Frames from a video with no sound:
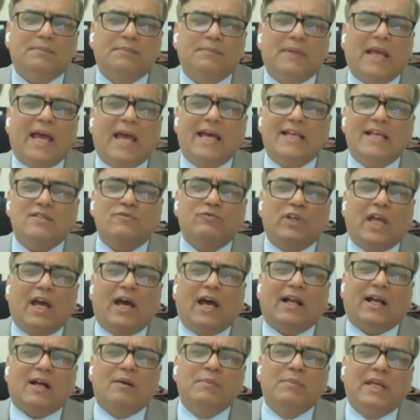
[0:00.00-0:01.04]
And as we
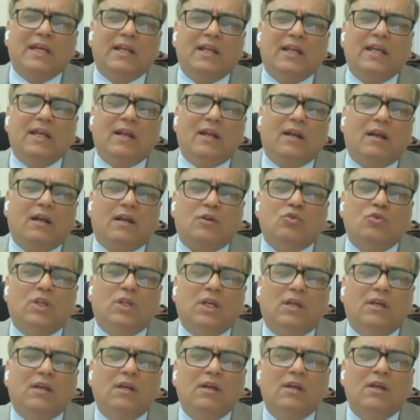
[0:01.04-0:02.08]
are coming nearer to
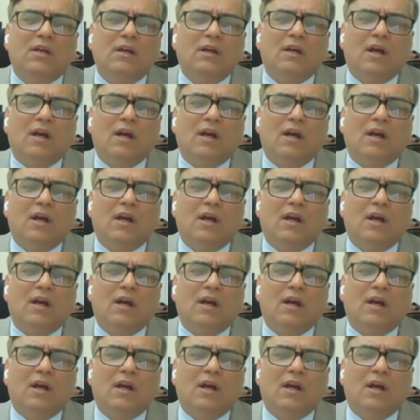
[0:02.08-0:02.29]
the